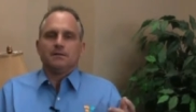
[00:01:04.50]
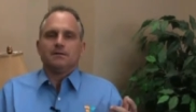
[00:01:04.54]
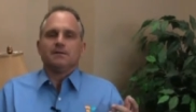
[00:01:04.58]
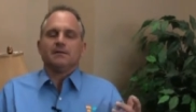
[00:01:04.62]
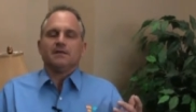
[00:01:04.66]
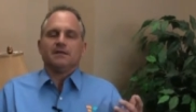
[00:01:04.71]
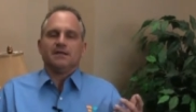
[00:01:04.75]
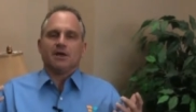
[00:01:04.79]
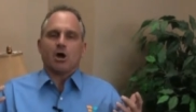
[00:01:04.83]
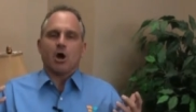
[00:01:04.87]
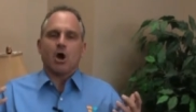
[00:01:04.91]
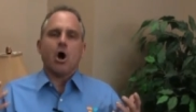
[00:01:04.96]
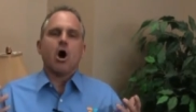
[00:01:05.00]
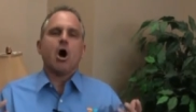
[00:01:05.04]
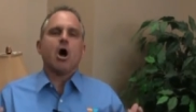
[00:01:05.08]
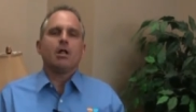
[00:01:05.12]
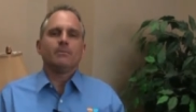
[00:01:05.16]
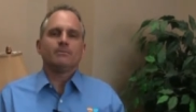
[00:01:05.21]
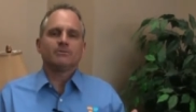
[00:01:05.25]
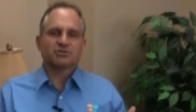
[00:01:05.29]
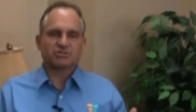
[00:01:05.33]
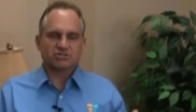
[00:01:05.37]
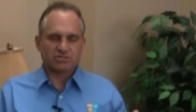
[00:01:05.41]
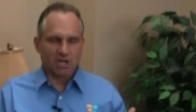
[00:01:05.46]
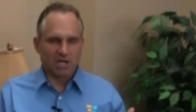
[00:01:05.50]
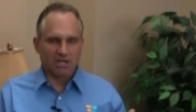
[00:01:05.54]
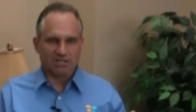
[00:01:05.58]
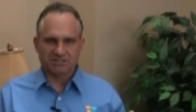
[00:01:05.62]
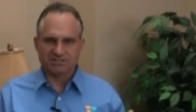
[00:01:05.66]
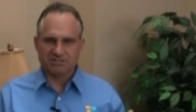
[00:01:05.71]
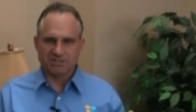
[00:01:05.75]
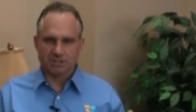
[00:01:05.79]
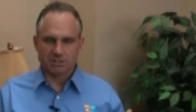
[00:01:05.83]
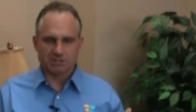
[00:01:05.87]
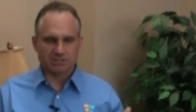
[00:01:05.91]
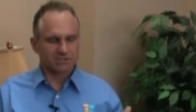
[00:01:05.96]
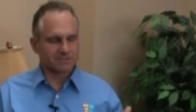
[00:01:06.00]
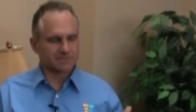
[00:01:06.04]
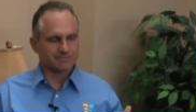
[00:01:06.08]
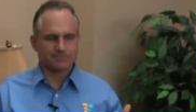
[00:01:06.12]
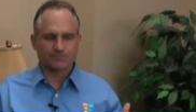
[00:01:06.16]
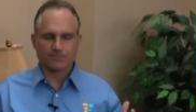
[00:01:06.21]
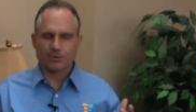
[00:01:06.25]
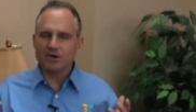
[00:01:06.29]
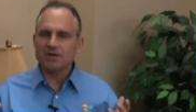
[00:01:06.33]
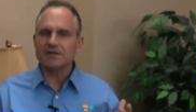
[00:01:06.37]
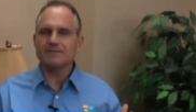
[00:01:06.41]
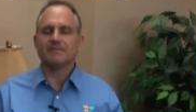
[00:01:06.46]
It, all massage chairs
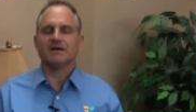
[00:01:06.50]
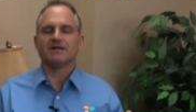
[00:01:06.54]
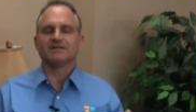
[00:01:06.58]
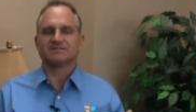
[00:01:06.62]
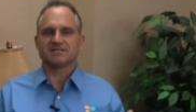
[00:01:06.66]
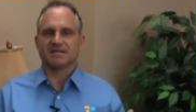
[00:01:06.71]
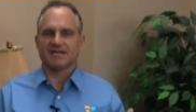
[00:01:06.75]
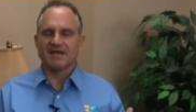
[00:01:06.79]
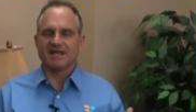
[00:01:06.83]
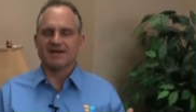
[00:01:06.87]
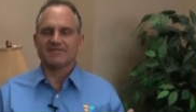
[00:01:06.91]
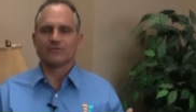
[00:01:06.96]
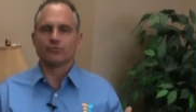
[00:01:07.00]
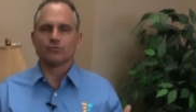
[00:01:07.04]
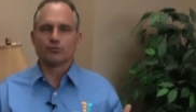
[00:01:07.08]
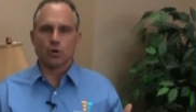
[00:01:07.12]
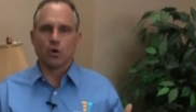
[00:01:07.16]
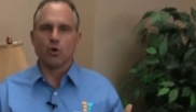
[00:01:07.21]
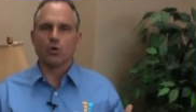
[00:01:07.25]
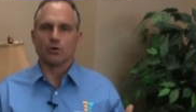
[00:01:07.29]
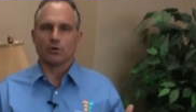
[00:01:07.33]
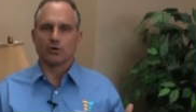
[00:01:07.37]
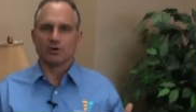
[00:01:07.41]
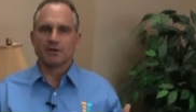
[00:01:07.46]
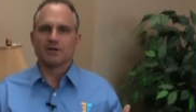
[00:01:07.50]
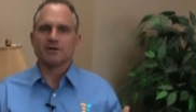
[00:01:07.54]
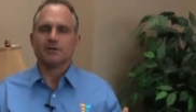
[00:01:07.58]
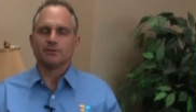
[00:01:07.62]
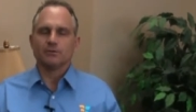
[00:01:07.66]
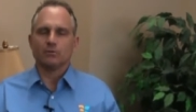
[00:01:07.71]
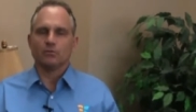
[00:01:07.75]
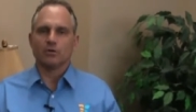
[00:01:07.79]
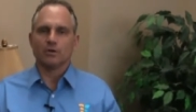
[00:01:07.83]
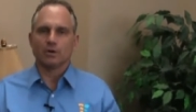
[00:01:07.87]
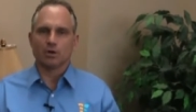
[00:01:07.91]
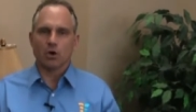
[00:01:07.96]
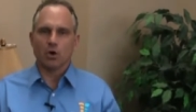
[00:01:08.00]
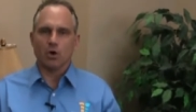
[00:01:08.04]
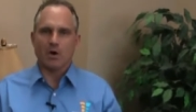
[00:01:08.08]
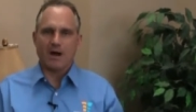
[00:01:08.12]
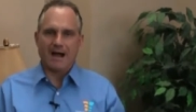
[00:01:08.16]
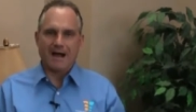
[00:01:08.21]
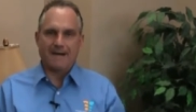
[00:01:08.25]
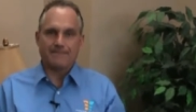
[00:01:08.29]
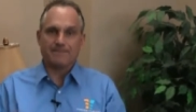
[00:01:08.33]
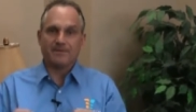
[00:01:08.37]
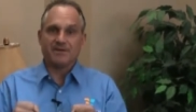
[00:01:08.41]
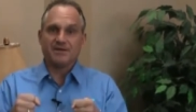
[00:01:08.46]
pretty much that have a roller will go
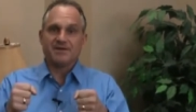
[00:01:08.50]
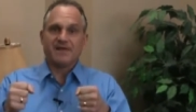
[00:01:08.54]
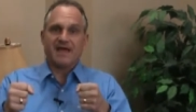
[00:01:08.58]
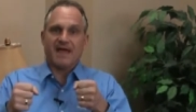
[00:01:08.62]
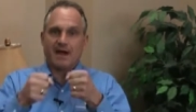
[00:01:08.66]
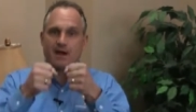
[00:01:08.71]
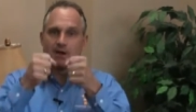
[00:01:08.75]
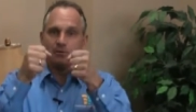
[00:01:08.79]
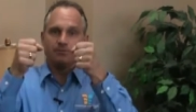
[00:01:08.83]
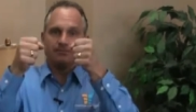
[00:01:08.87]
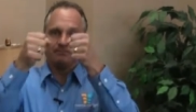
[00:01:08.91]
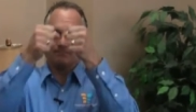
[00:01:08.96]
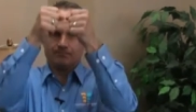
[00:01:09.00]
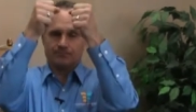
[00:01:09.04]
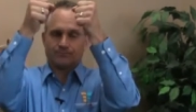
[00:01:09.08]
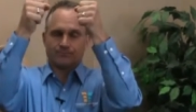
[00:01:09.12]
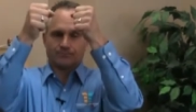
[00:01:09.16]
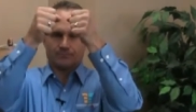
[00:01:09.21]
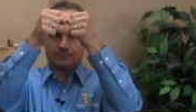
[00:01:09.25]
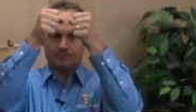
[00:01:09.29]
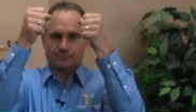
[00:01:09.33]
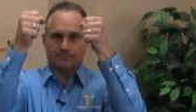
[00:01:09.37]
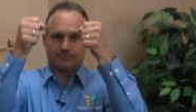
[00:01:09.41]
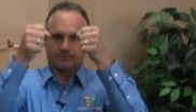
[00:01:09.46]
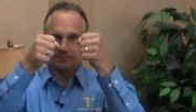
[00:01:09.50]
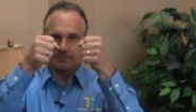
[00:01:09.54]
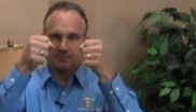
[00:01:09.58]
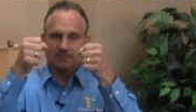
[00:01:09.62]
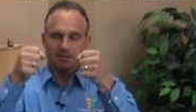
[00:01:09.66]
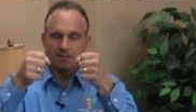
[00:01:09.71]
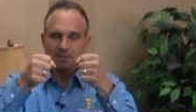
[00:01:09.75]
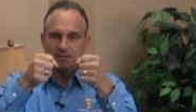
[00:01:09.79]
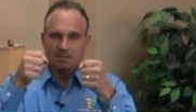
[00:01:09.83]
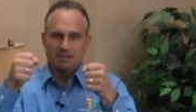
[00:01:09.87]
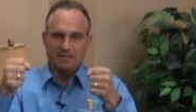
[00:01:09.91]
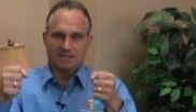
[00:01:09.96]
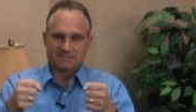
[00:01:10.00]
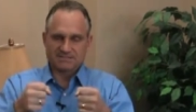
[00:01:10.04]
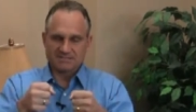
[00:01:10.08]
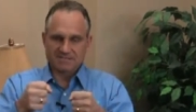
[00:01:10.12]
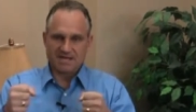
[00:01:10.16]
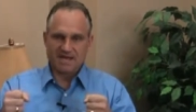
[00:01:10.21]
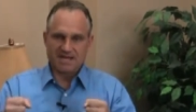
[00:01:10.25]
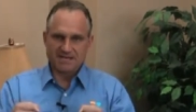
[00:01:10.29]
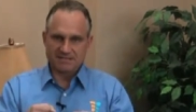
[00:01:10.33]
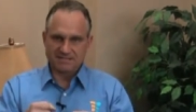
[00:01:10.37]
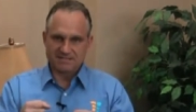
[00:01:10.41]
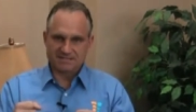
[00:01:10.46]
up and down and
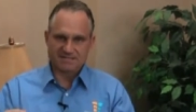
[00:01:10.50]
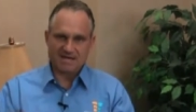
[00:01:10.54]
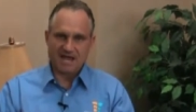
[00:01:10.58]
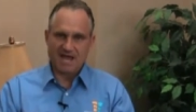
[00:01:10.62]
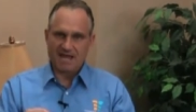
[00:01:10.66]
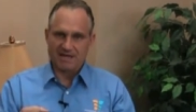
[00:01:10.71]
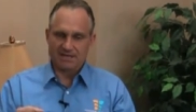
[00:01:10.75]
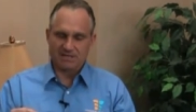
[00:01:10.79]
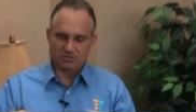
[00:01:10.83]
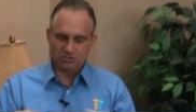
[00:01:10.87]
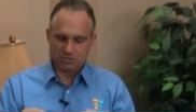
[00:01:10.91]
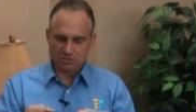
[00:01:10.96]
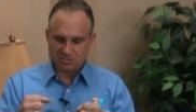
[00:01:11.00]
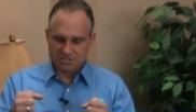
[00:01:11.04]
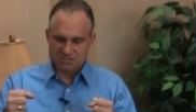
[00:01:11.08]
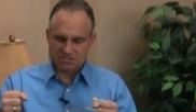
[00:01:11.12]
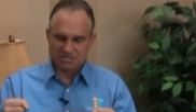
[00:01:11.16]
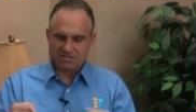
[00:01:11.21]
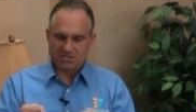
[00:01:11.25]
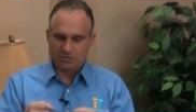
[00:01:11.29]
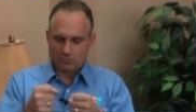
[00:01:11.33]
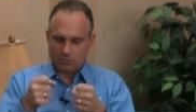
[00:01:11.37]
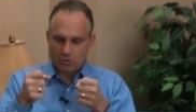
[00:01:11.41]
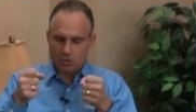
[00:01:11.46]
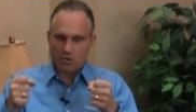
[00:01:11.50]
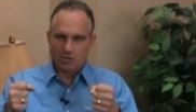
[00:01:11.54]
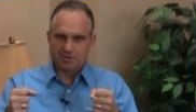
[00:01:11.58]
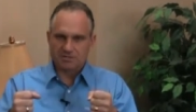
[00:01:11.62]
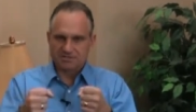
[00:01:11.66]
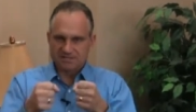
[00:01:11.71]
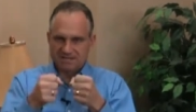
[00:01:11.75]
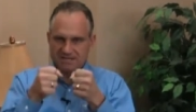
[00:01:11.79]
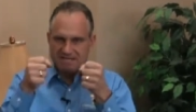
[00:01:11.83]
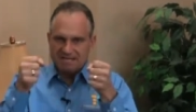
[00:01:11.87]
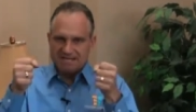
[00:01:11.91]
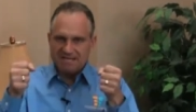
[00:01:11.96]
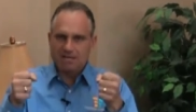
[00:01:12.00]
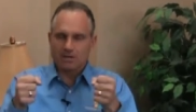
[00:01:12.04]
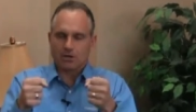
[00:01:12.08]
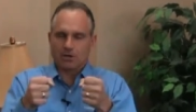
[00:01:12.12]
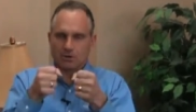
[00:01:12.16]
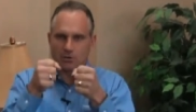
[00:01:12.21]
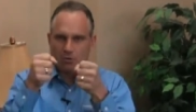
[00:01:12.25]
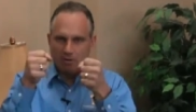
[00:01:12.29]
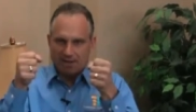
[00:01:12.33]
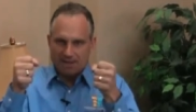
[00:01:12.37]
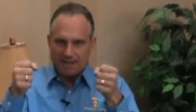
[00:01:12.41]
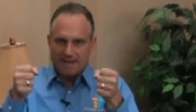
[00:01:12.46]
side to side. So you see the rollers kneading are
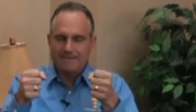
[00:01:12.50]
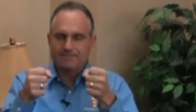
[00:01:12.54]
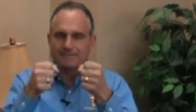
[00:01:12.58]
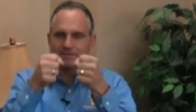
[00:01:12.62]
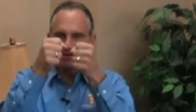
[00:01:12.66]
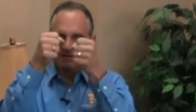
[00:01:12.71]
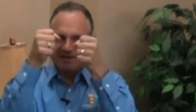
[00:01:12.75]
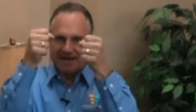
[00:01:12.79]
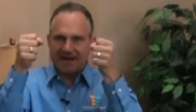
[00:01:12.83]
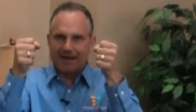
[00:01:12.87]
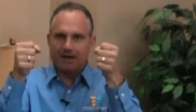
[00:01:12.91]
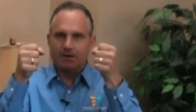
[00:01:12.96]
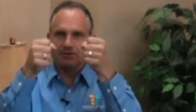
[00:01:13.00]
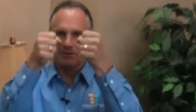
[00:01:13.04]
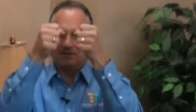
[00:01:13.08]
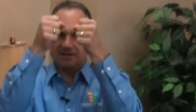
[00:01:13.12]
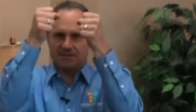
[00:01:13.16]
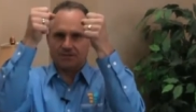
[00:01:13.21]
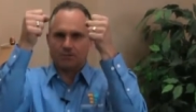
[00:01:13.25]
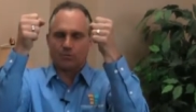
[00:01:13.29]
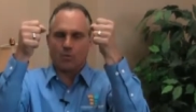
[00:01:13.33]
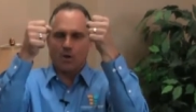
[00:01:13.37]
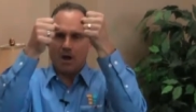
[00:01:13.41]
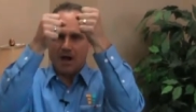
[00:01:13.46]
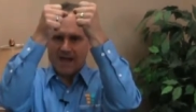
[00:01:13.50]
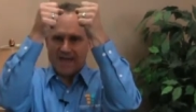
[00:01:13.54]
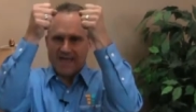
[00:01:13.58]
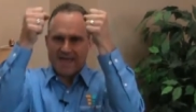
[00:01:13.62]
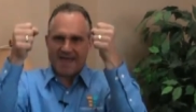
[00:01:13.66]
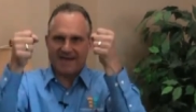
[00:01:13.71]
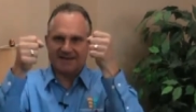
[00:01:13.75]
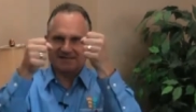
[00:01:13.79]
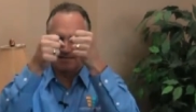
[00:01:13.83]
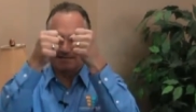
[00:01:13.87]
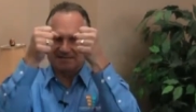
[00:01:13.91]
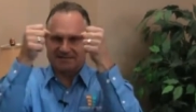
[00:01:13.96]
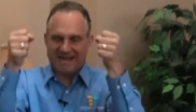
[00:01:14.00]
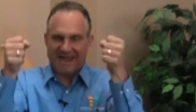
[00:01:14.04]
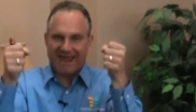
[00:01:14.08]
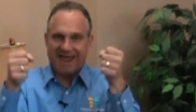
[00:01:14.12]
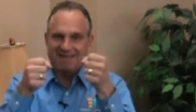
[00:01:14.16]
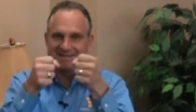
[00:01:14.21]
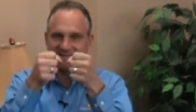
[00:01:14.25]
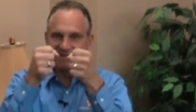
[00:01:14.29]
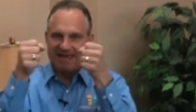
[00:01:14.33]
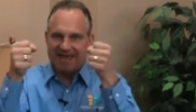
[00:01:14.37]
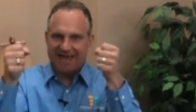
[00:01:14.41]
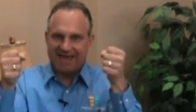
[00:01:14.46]
going up and down in the y-axis
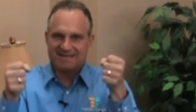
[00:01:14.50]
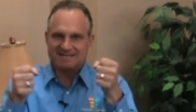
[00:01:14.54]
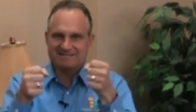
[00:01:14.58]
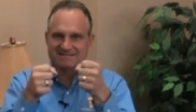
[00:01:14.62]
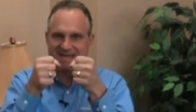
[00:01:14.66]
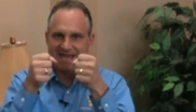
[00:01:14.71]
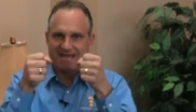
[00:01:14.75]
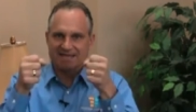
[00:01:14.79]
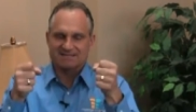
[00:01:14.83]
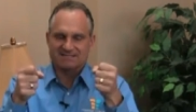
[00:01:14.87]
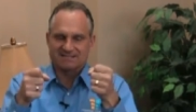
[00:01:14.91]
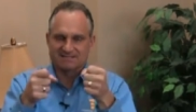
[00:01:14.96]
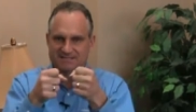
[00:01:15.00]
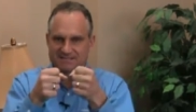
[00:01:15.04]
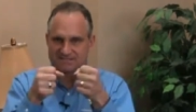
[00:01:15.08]
and the x-axis.